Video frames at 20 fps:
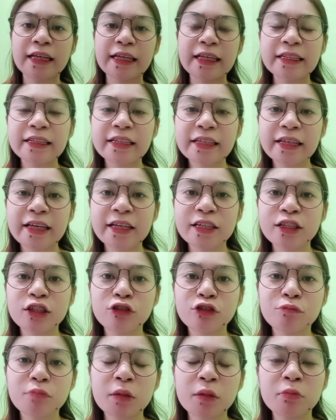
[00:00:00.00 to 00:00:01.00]
In the case
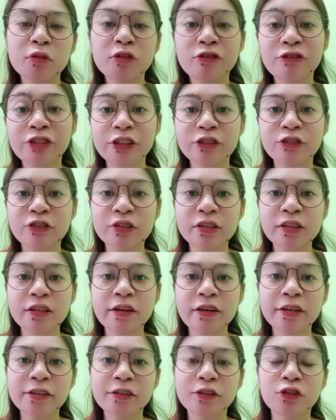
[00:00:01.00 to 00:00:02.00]
of People versus
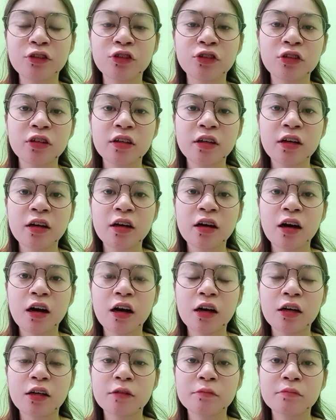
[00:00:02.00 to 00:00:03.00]
Diego,
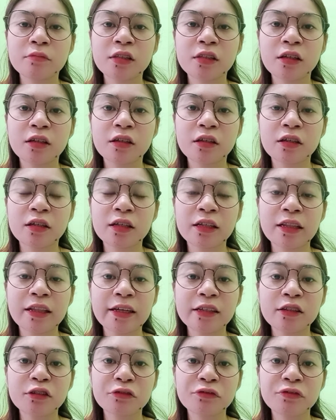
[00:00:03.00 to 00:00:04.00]
the
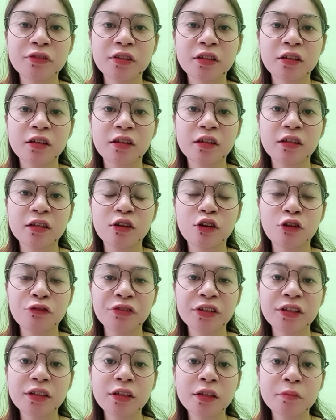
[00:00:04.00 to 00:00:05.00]
death of the
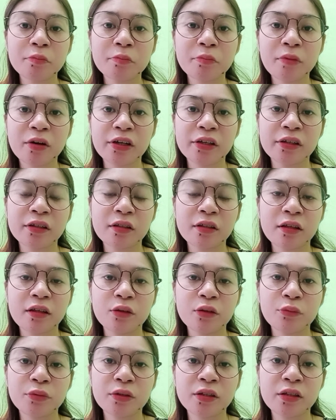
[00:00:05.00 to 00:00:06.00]
offended
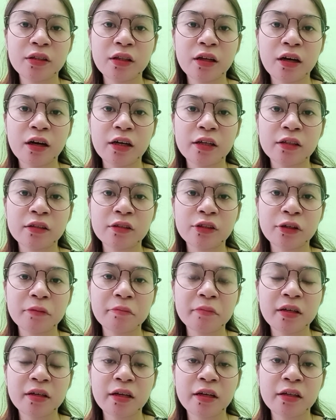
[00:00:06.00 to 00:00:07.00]
party will not
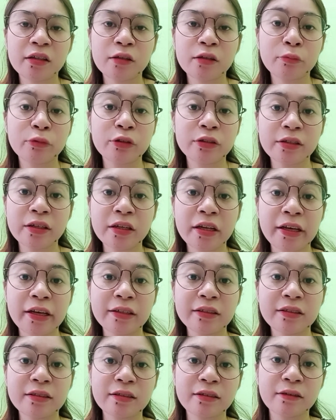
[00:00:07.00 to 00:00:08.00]
terminate the
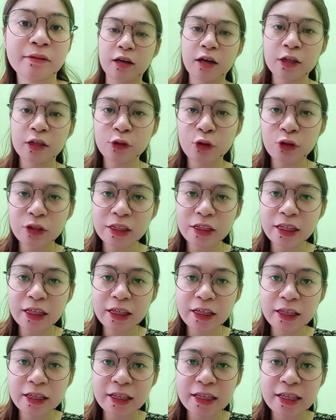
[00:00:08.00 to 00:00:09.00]
proceedings.
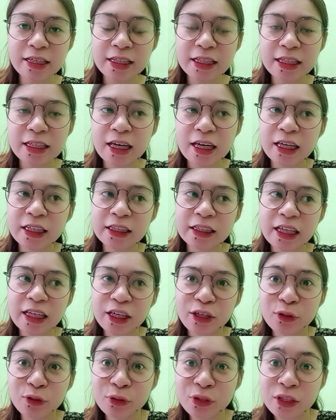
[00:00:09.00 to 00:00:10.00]
Adultery is not
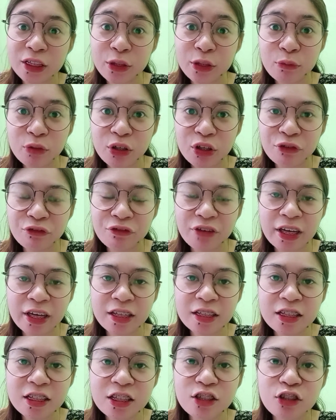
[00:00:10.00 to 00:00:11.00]
a continuing
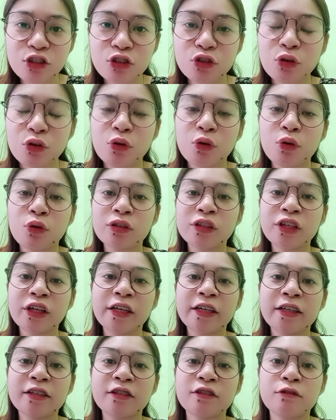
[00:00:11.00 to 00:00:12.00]
offense, so there
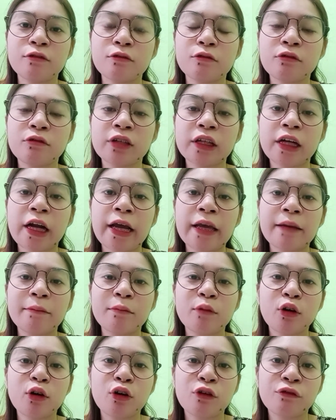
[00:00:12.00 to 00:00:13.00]
is no
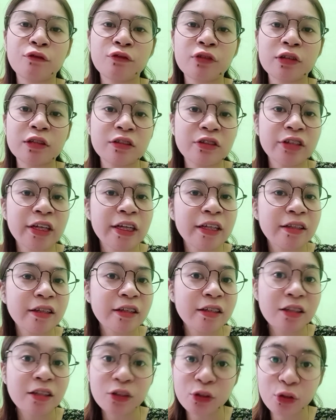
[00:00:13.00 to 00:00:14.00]
crime of
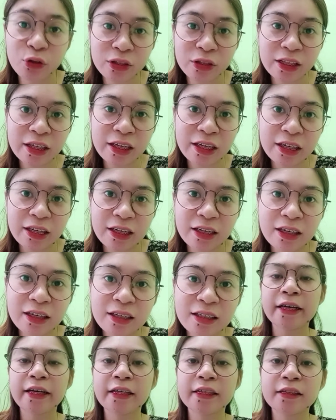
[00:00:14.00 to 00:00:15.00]
frustrated adultery.
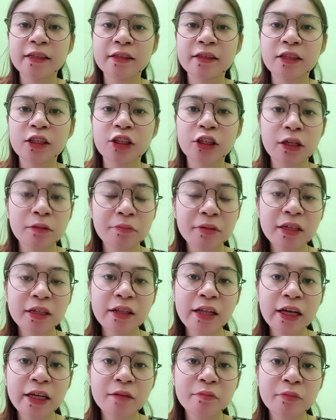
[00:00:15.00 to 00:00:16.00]
And the criminal
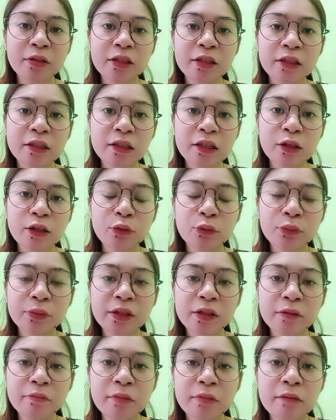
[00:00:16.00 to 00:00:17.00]
liability
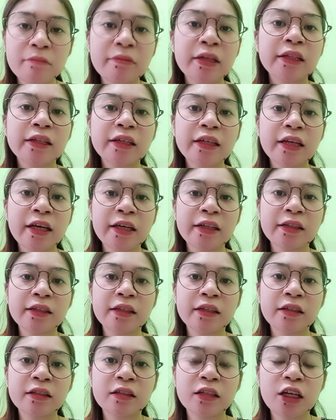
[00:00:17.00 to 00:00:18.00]
will be
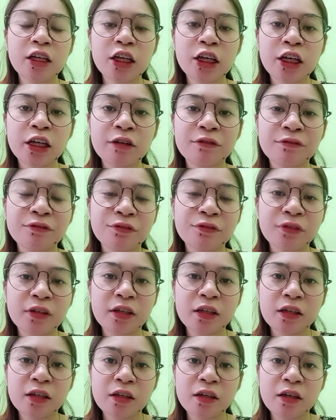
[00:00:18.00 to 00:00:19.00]
mitigated if
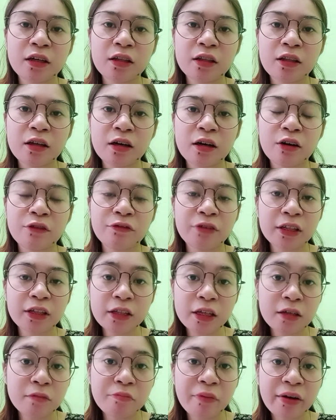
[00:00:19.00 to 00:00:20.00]
the
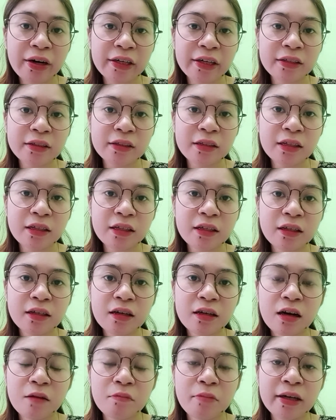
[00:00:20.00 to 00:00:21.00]
offended
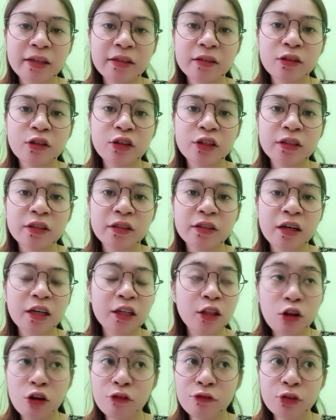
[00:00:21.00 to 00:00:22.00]
party abandoned the
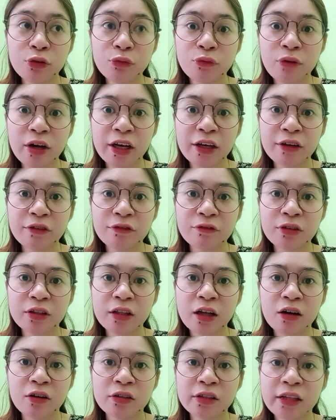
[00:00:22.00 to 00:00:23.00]
unlawful wife
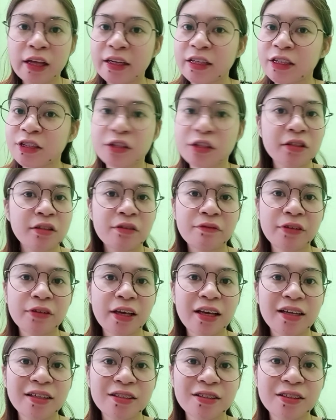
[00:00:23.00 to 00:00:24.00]
without any
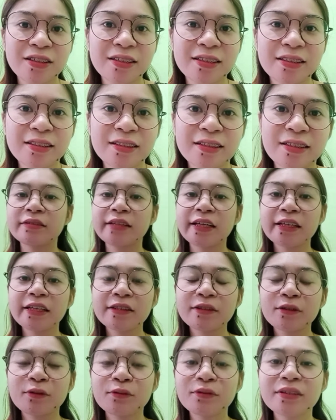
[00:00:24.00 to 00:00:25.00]
justification.
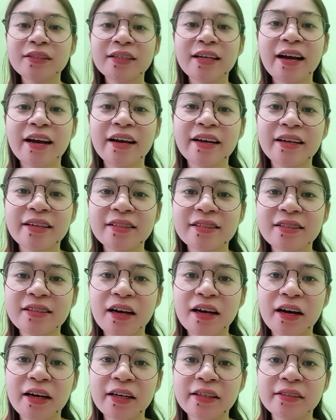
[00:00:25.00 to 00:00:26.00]
Take note, guys,
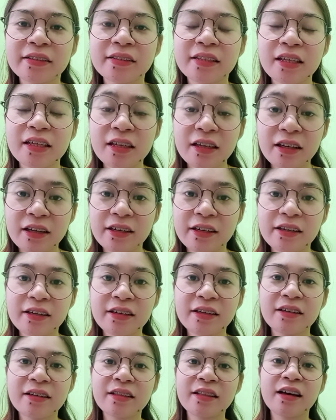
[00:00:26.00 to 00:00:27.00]
that
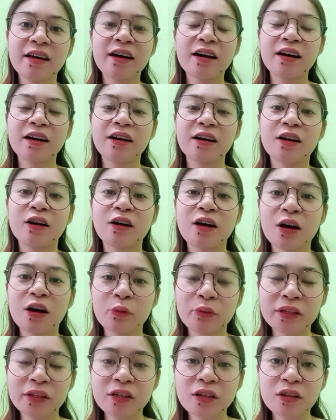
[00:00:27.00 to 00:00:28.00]
here, the
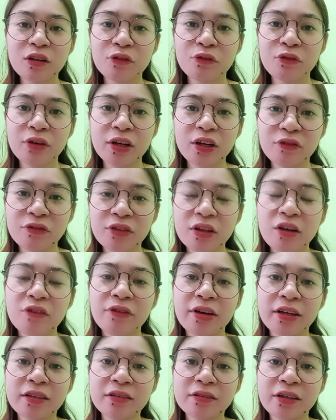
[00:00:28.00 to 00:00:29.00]
acquittal of one of the
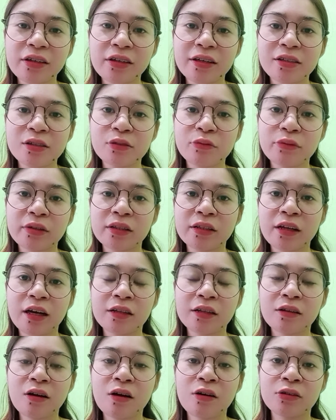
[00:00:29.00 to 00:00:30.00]
offenders will
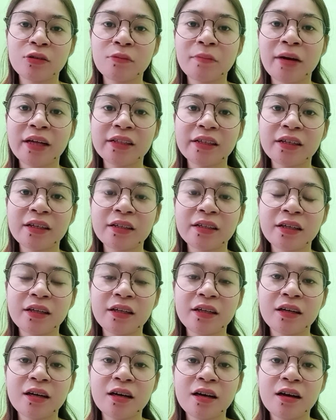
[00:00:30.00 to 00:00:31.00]
not
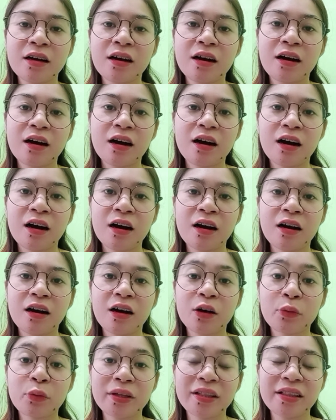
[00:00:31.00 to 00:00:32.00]
automatically
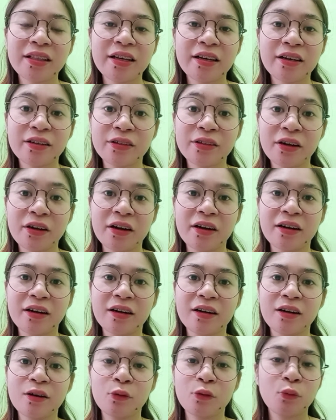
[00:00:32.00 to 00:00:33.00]
acquit the other.
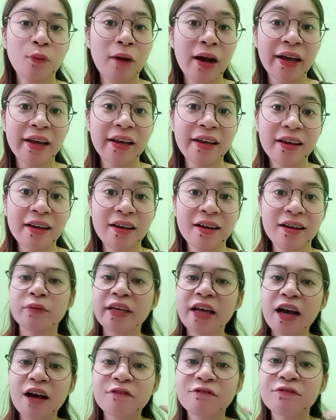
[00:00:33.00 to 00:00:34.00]
Why?
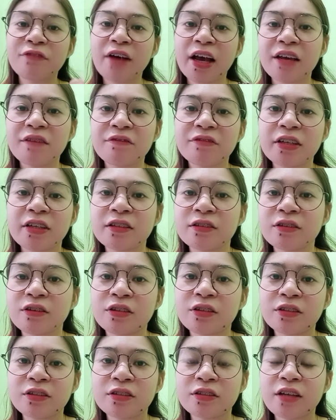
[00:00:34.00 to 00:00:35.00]
We have five
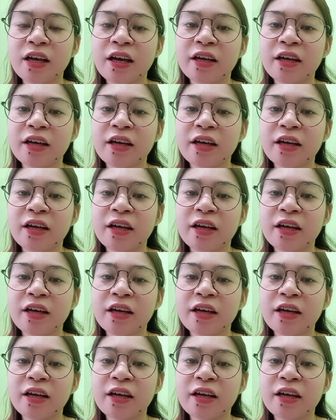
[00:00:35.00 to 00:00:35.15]
reasons.